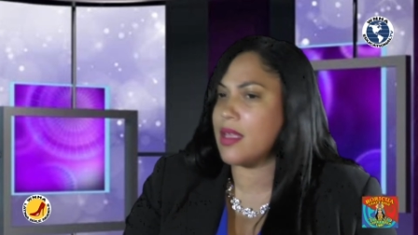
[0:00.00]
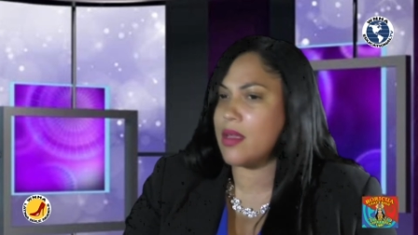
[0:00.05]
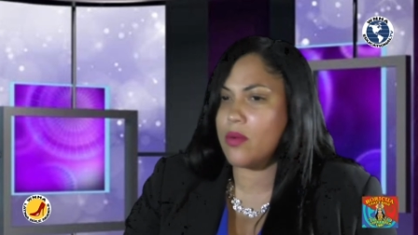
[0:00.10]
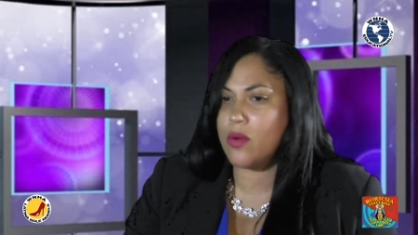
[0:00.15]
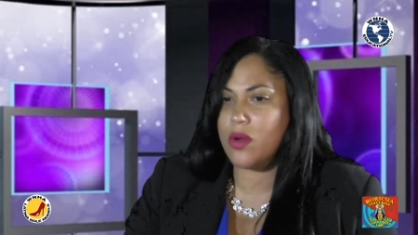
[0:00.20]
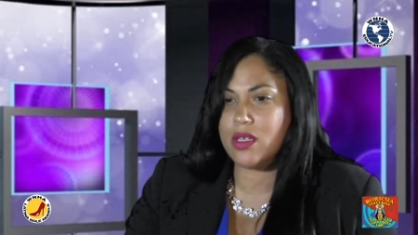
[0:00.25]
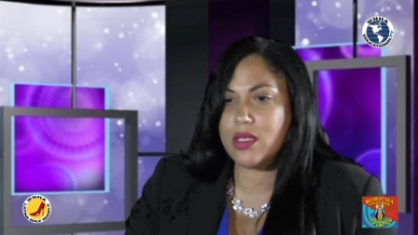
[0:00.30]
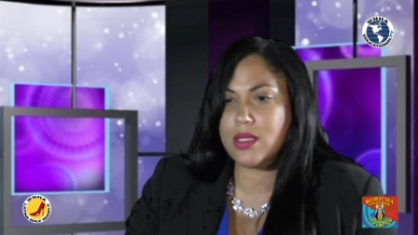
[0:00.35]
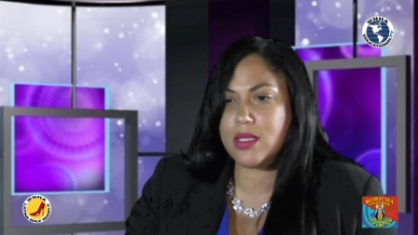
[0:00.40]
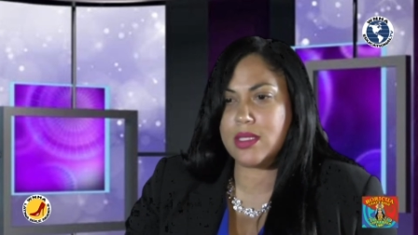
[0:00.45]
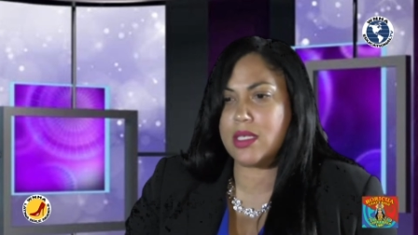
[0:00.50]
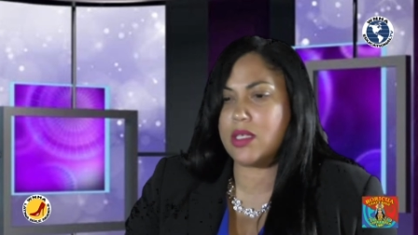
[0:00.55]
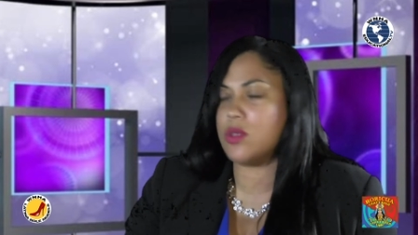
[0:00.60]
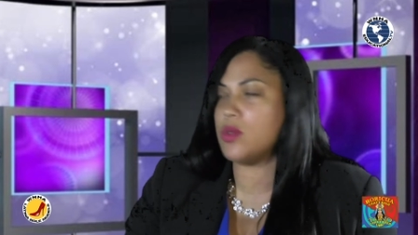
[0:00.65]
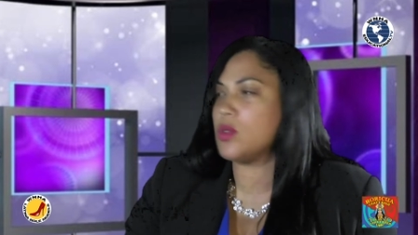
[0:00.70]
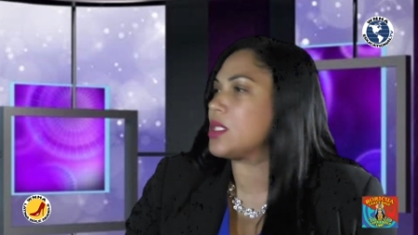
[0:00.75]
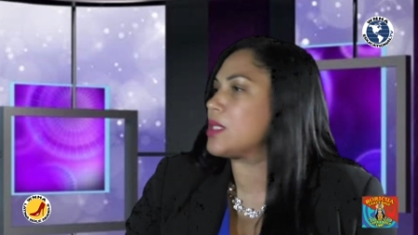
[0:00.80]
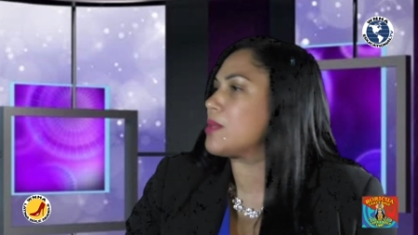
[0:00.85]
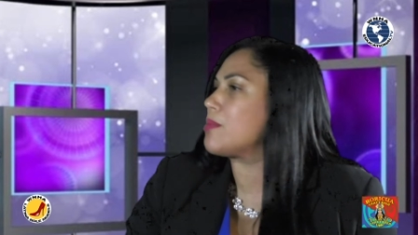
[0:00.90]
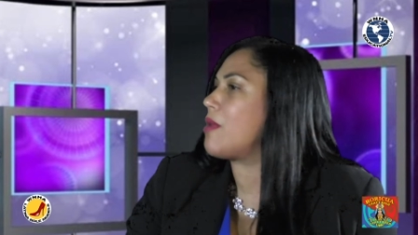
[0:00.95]
They want to see
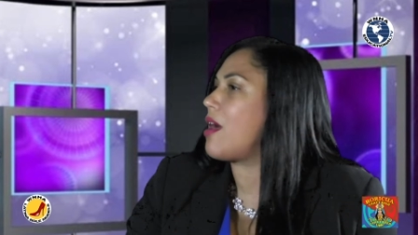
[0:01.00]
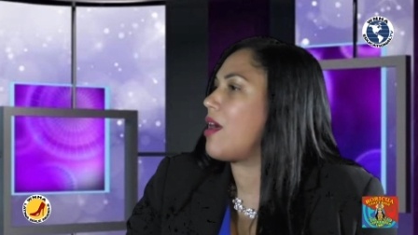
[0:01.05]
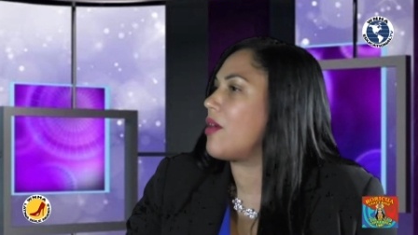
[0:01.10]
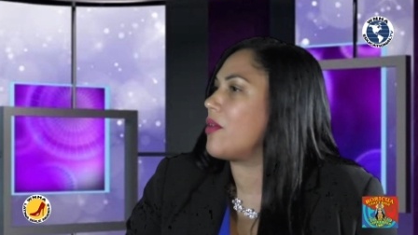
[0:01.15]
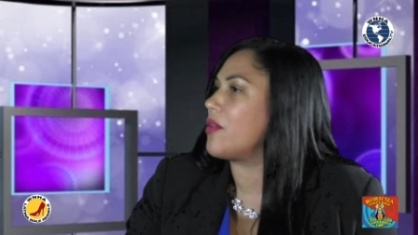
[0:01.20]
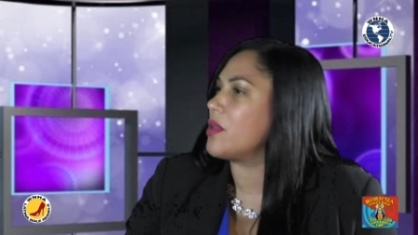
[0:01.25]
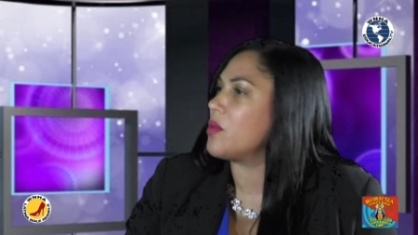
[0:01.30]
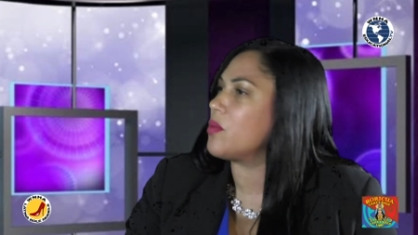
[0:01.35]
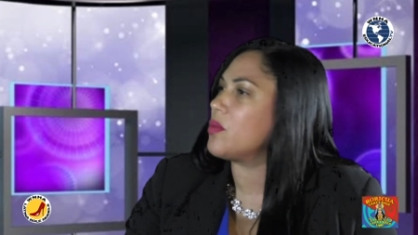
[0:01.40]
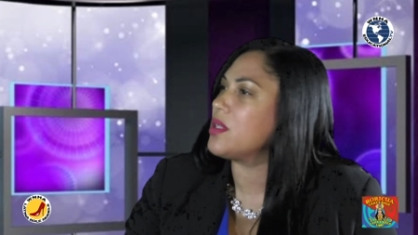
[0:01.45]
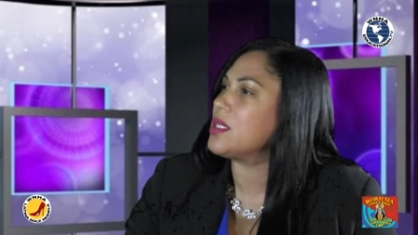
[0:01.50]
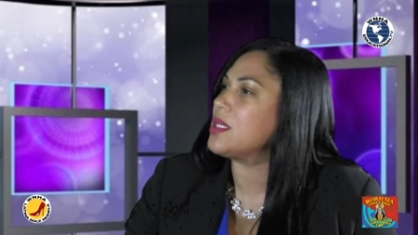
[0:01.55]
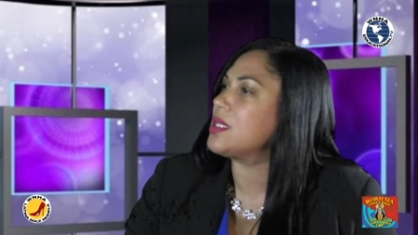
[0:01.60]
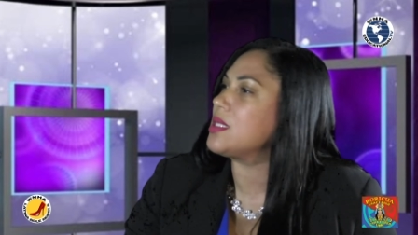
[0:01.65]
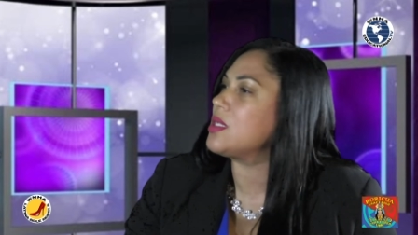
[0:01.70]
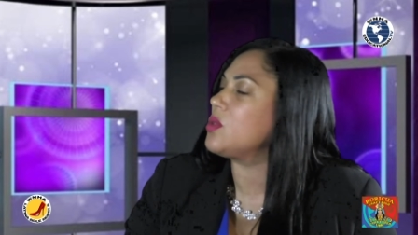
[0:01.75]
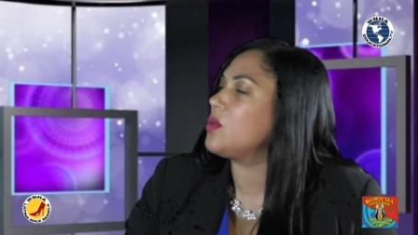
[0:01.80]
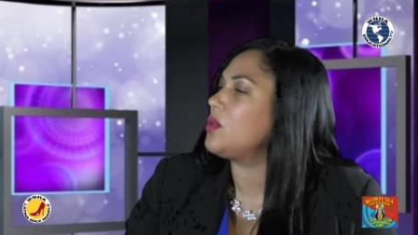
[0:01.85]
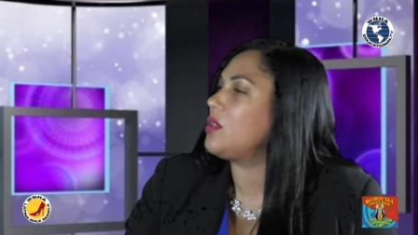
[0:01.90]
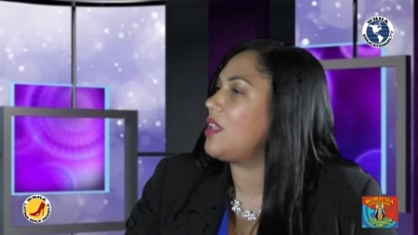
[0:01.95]
you smile, they want to
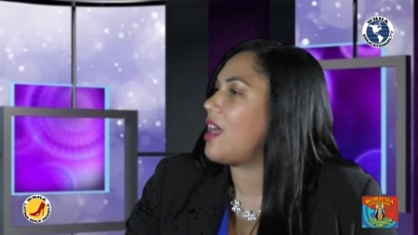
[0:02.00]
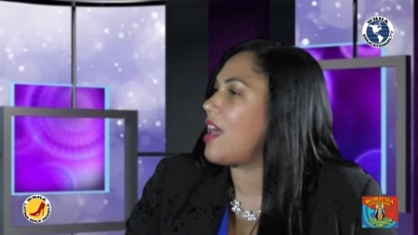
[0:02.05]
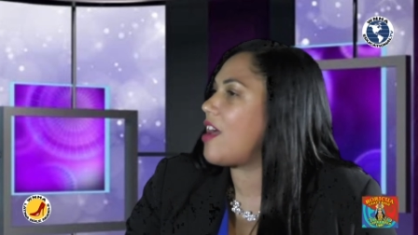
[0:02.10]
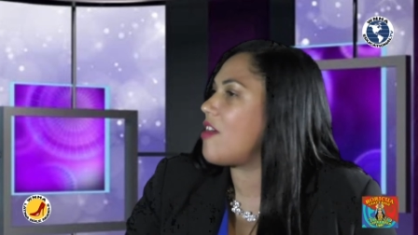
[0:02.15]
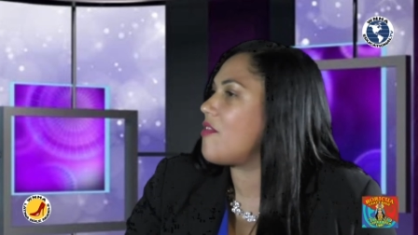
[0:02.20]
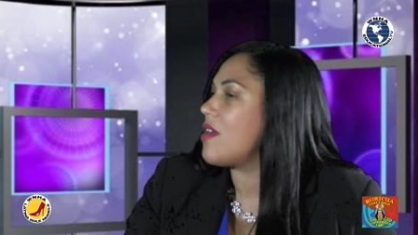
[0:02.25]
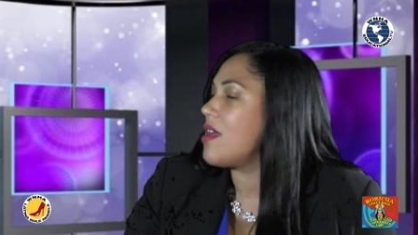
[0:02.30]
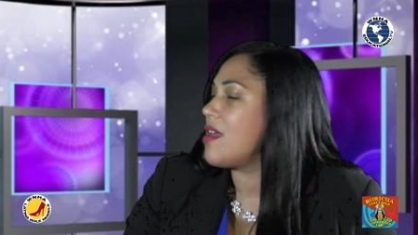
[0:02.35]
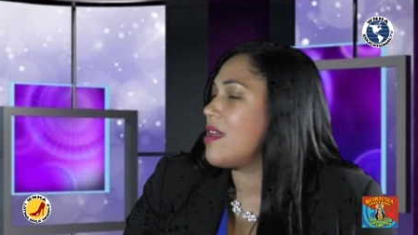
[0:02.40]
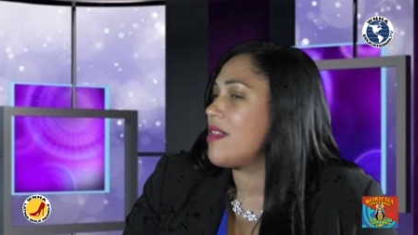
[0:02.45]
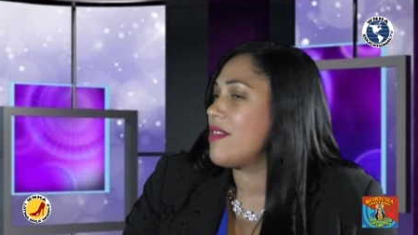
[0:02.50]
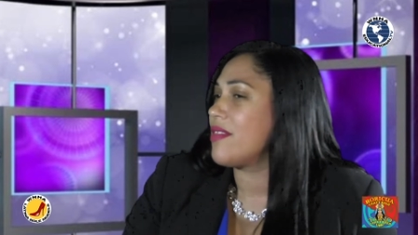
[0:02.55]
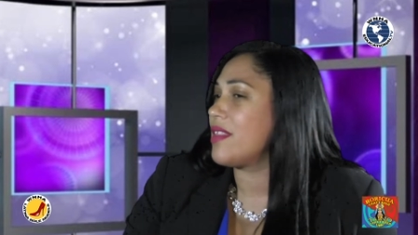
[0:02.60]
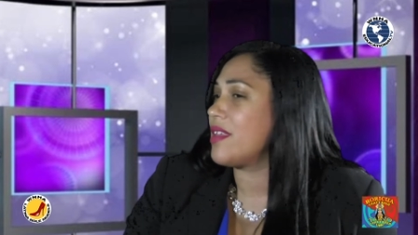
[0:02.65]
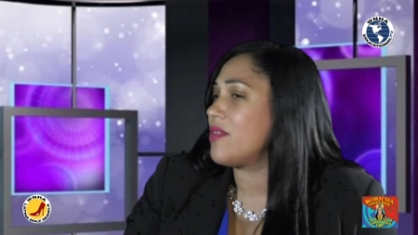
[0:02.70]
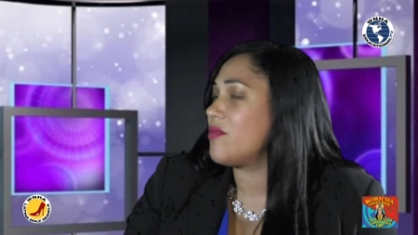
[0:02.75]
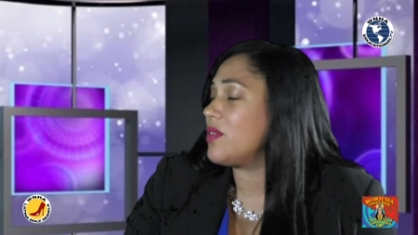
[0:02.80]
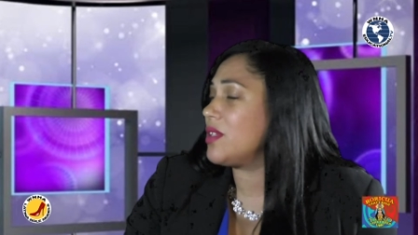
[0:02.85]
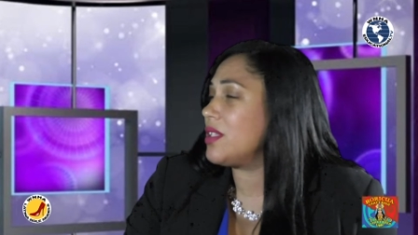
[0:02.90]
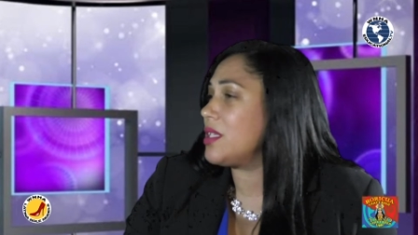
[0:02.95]
see you laugh.
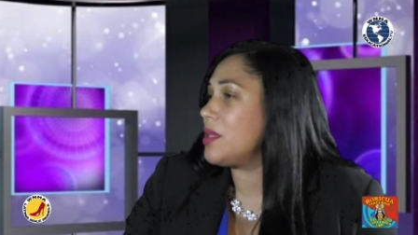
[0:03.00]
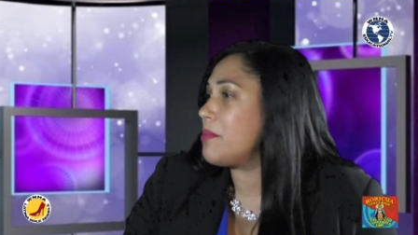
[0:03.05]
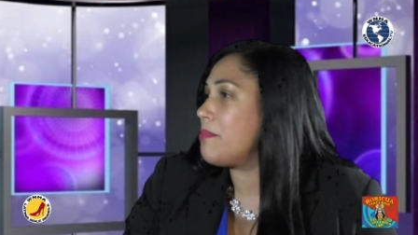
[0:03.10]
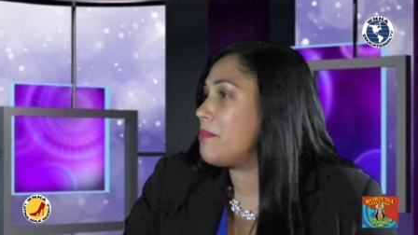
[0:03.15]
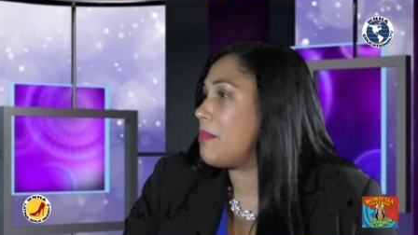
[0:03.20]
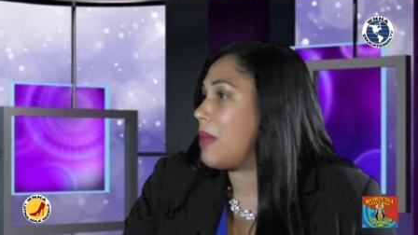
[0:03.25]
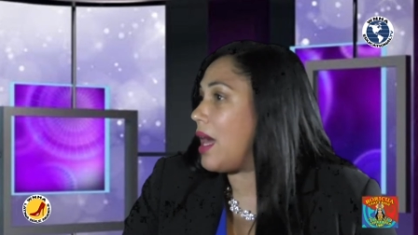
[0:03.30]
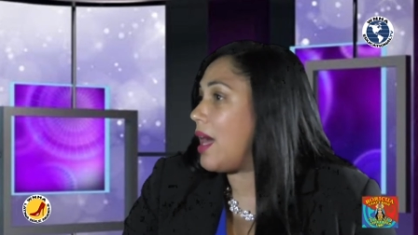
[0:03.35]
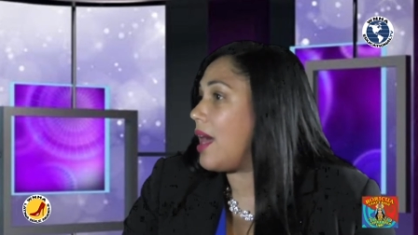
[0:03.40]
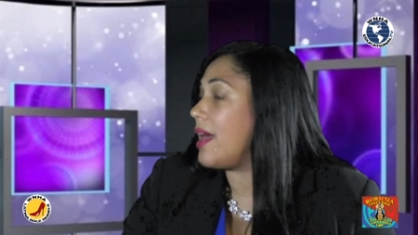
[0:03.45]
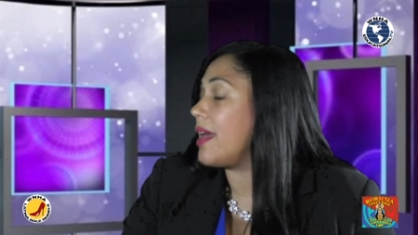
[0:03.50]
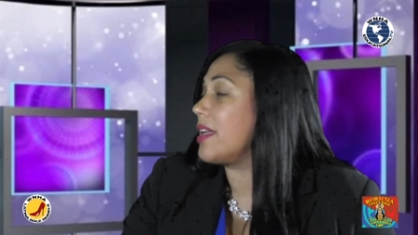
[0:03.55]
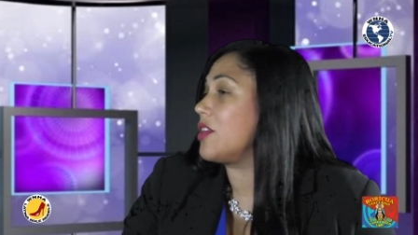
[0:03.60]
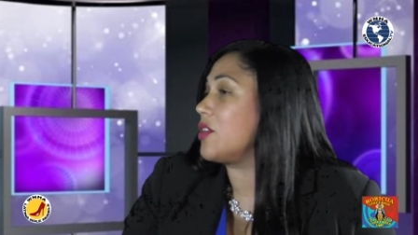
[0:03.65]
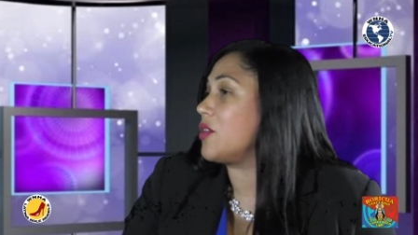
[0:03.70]
They really buy